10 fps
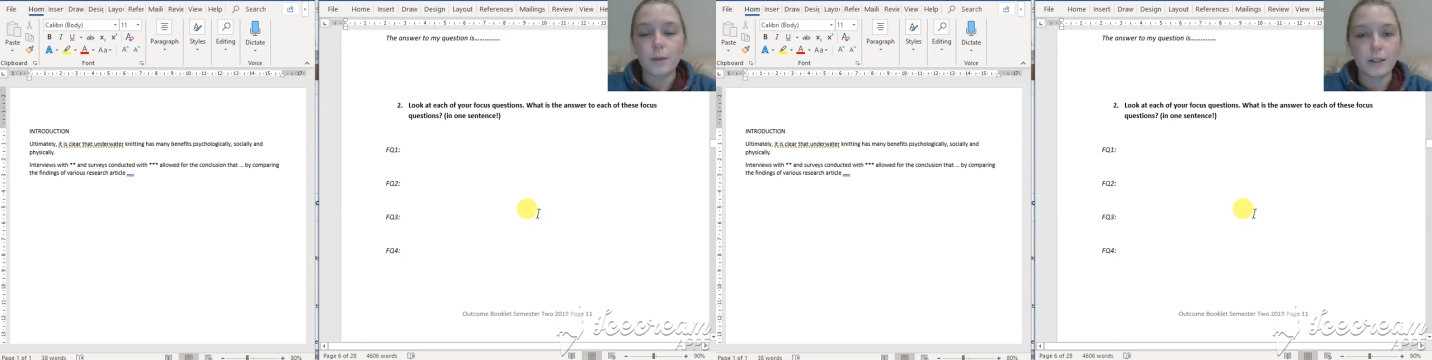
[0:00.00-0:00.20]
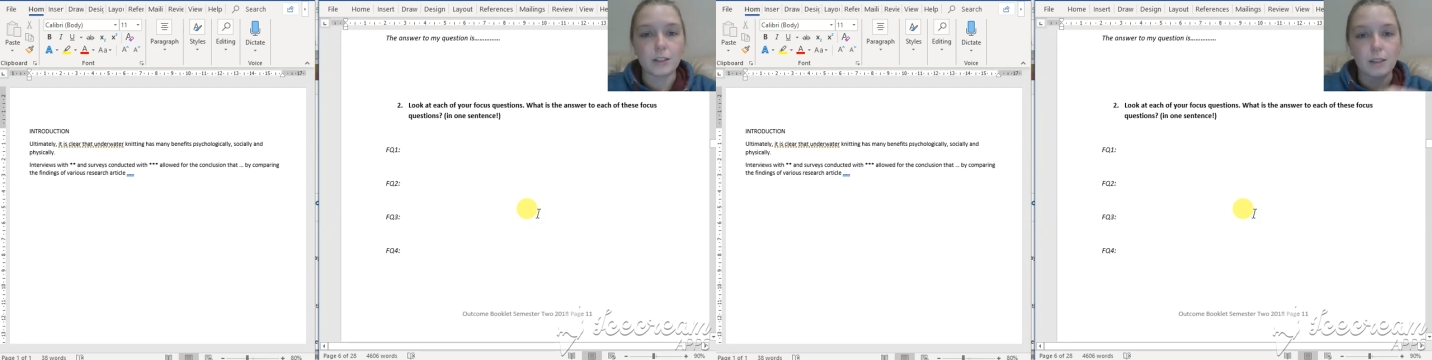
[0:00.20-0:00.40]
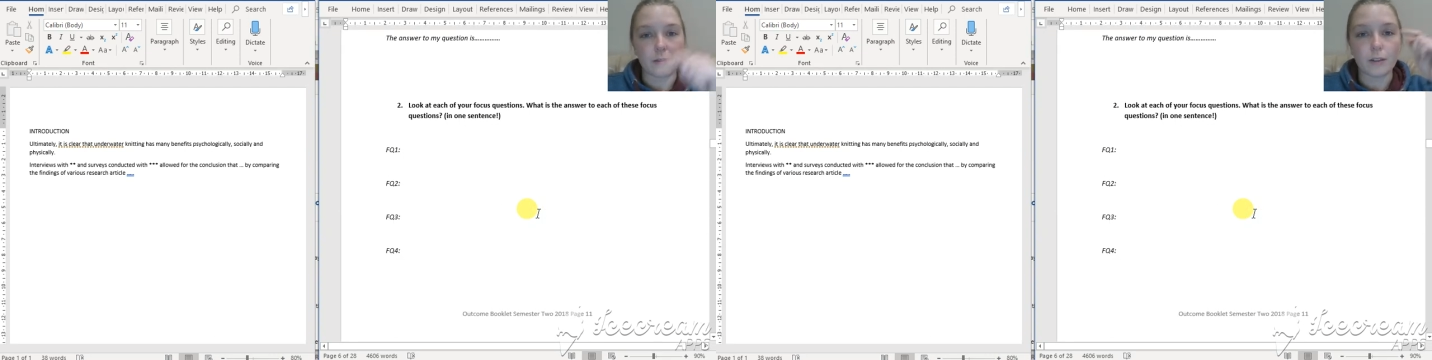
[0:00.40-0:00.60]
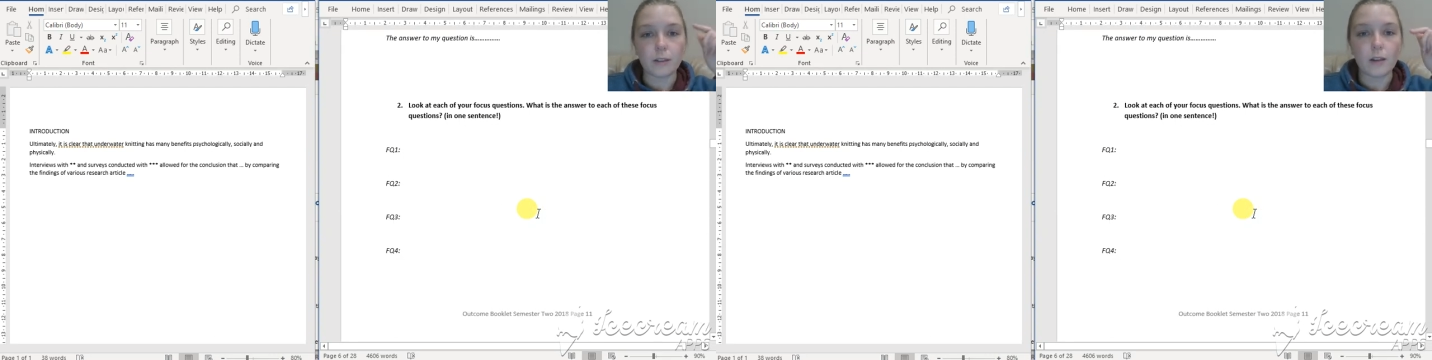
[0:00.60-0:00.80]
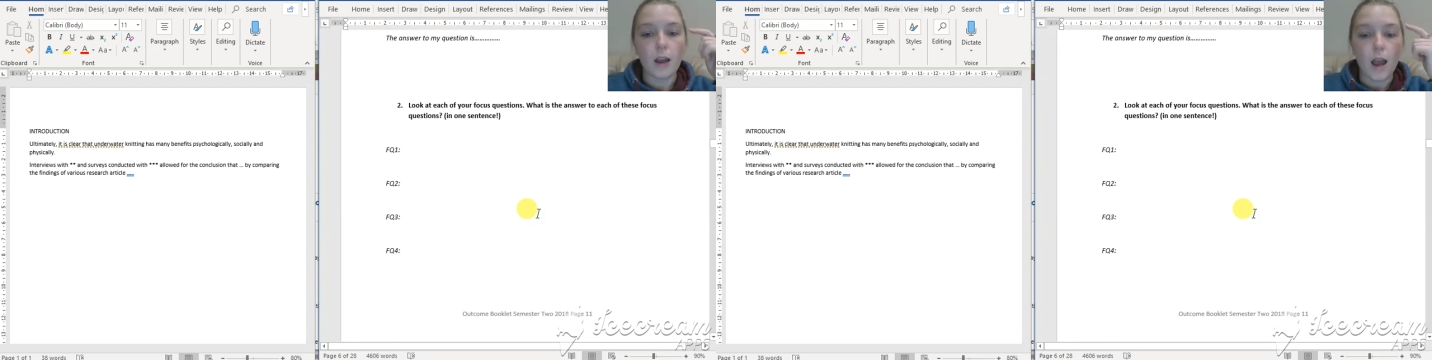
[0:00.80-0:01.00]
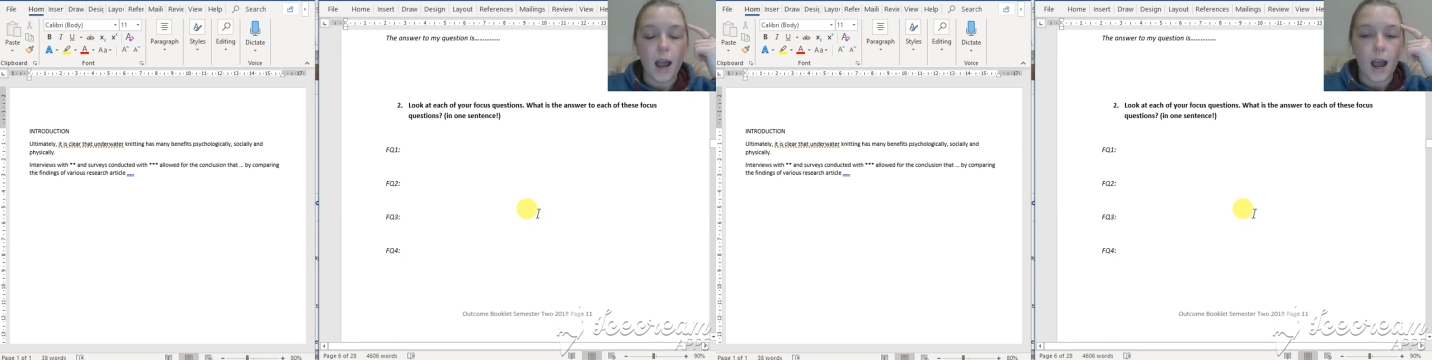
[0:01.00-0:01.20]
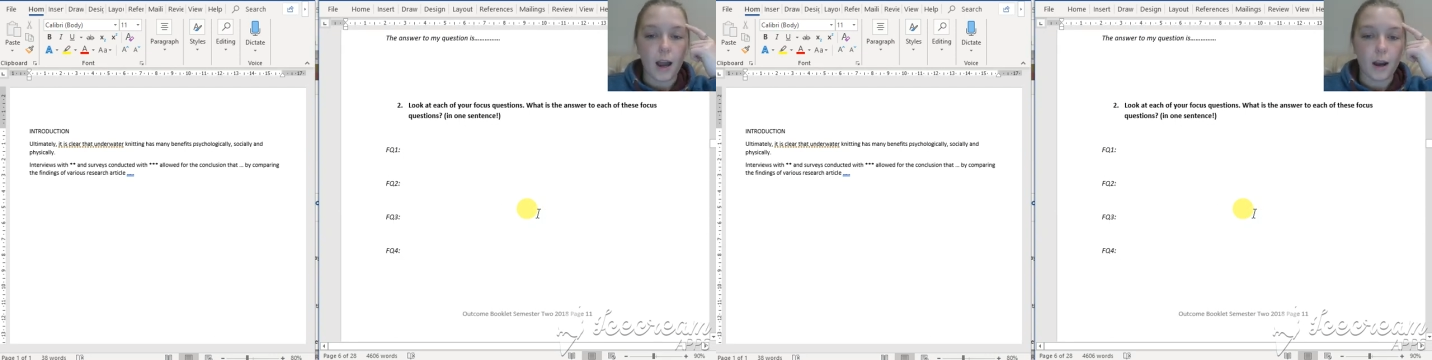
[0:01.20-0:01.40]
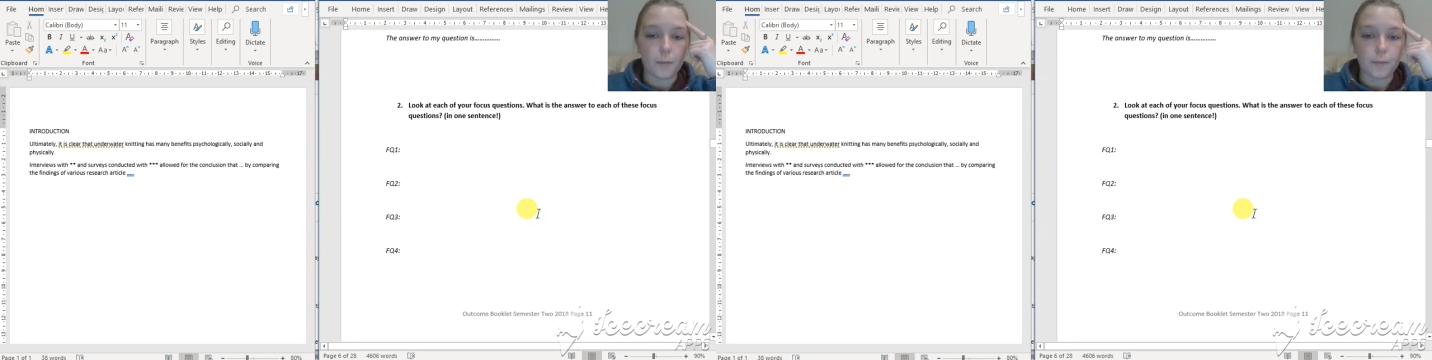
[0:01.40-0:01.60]
page 11,
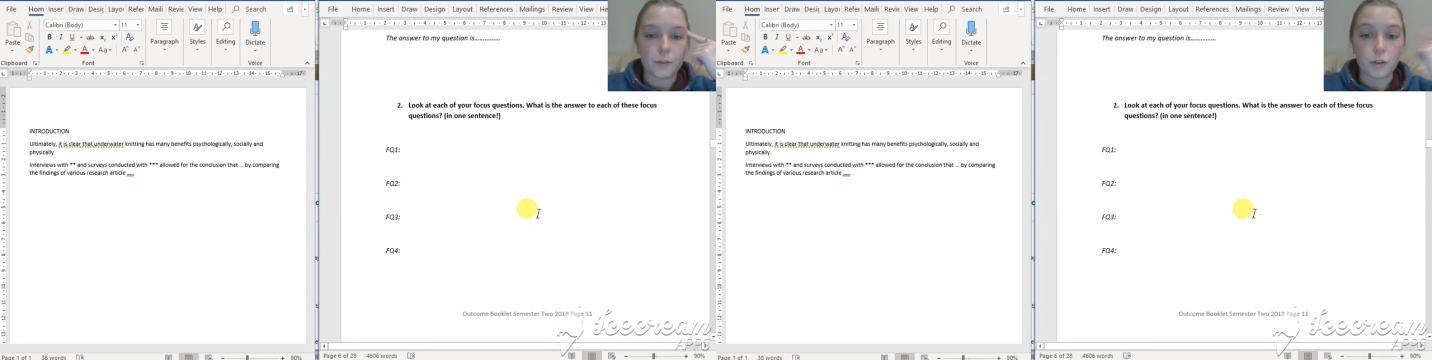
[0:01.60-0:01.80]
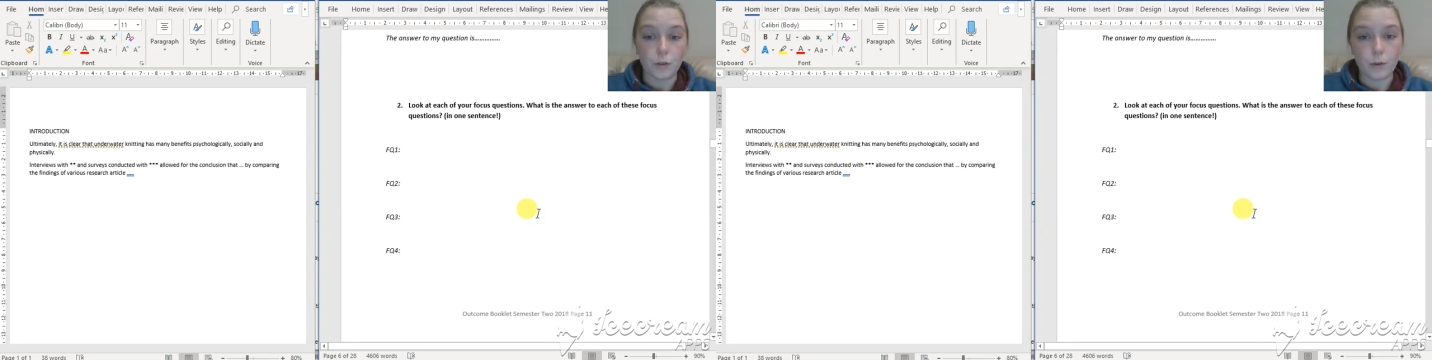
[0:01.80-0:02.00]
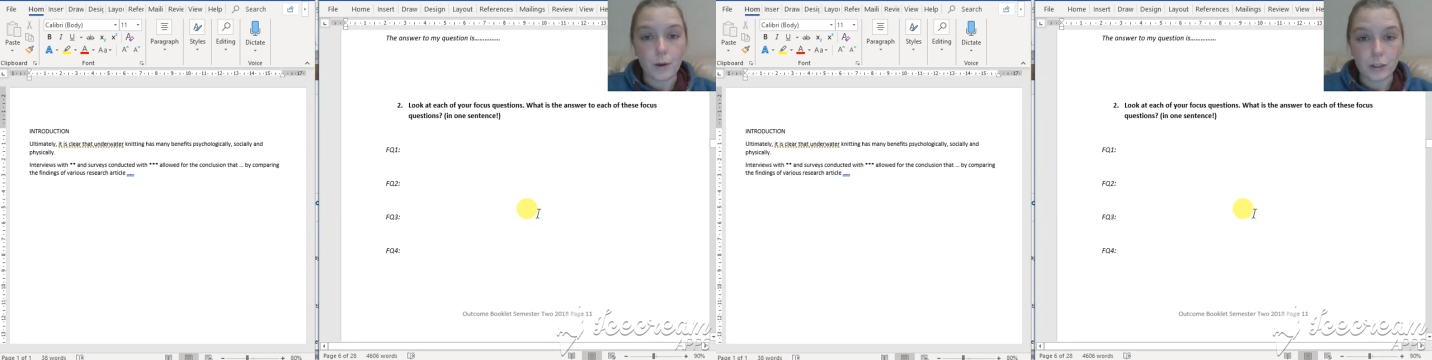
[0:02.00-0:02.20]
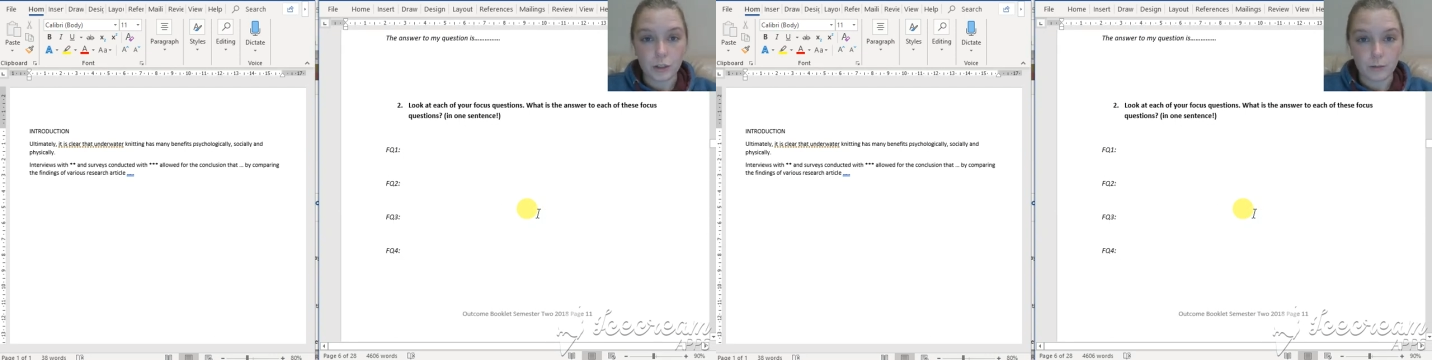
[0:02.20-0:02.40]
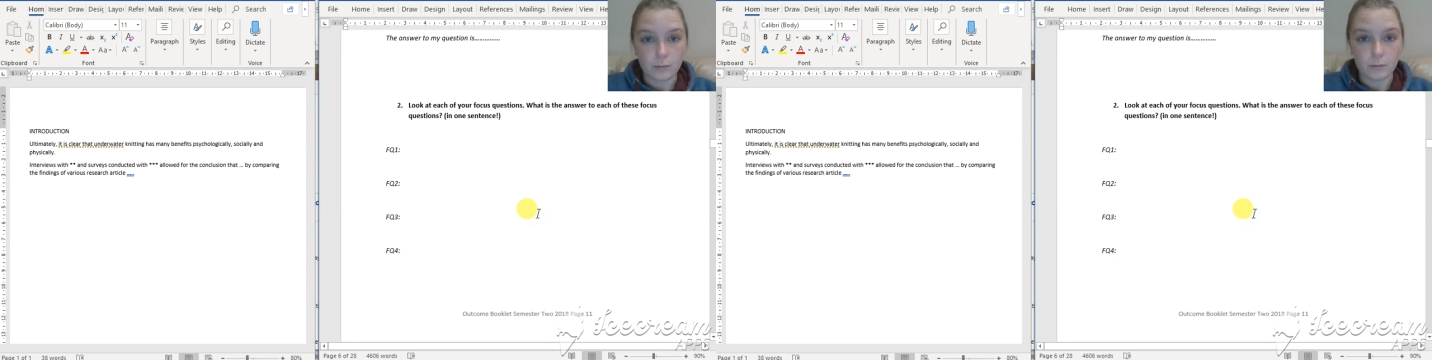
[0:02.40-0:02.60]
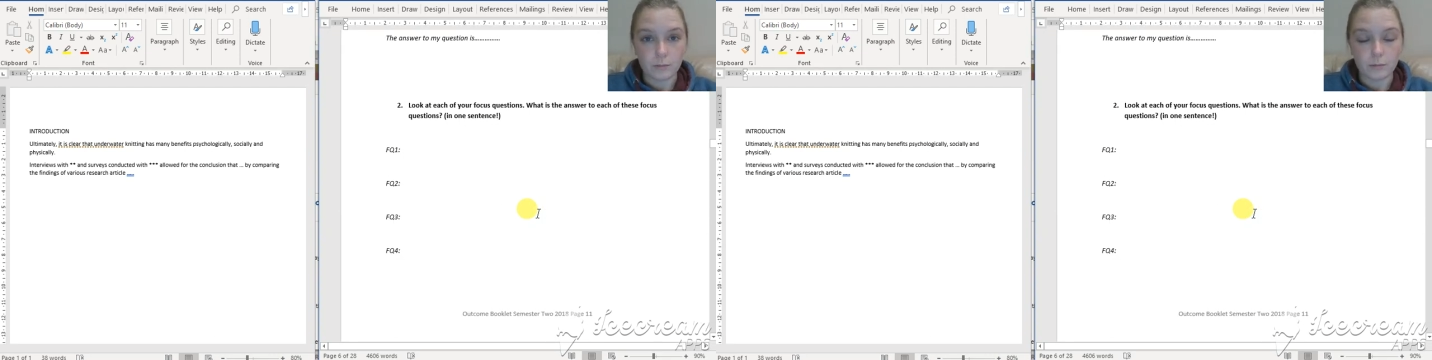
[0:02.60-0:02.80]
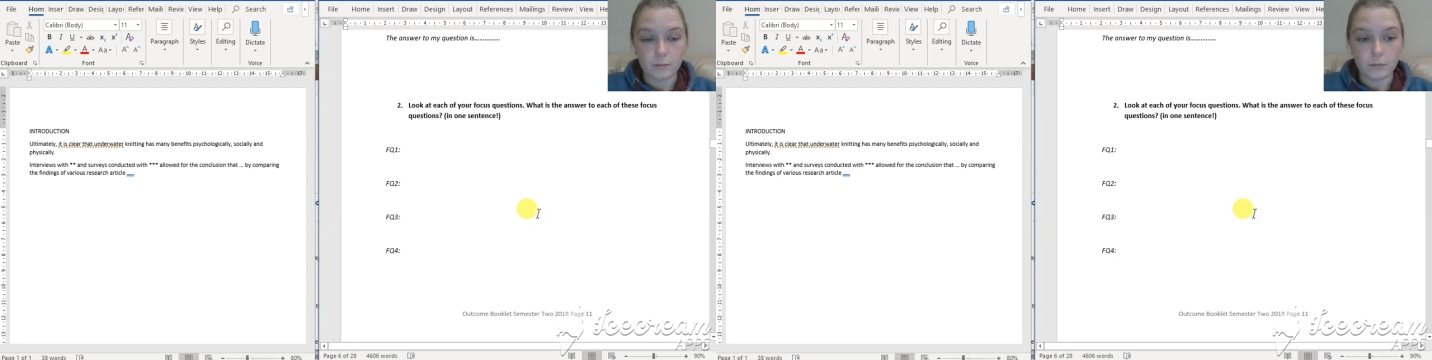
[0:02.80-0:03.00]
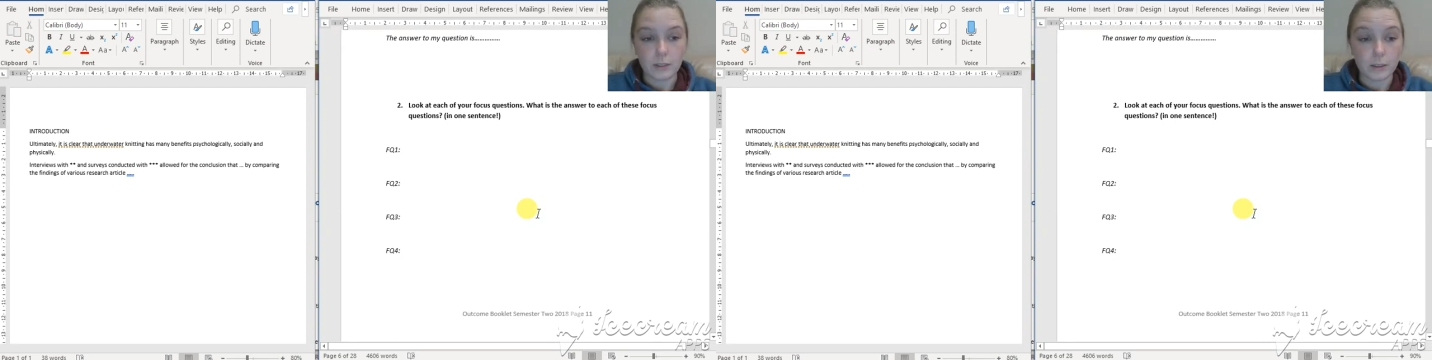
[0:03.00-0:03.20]
to the question.
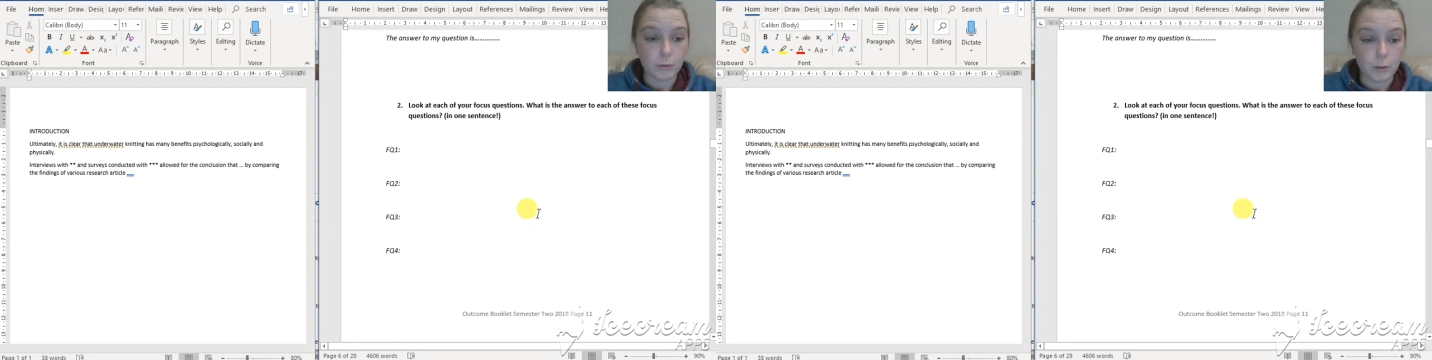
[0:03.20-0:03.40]
That's what